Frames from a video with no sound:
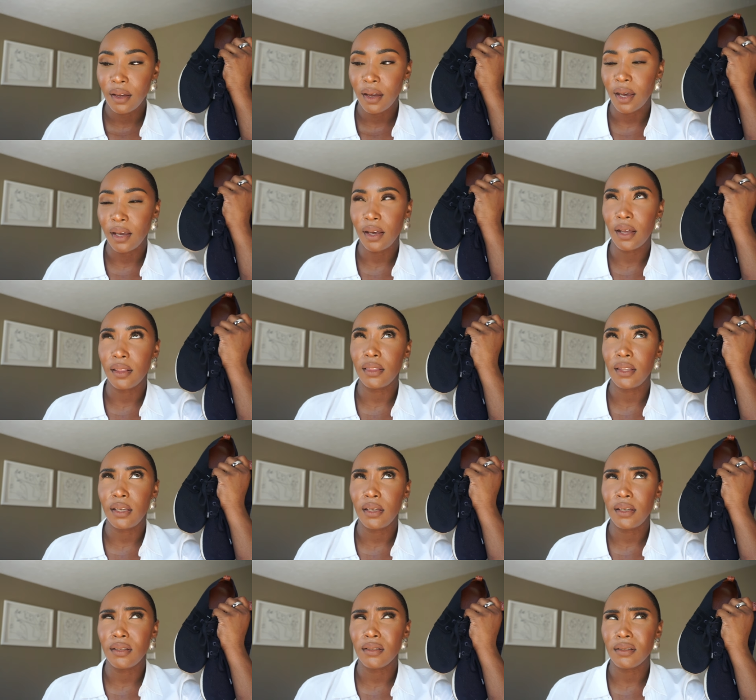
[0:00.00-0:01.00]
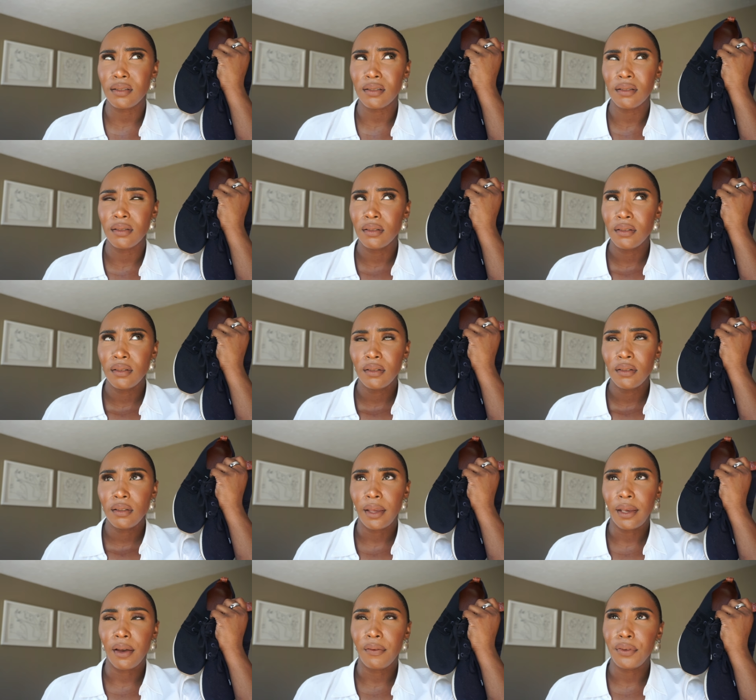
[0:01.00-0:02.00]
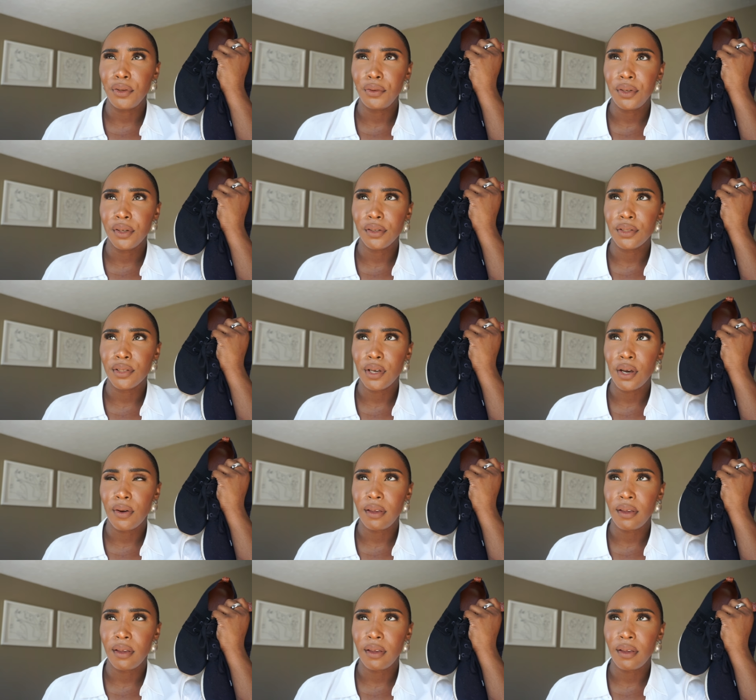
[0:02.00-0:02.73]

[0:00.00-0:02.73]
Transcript: I got these like a few years ago,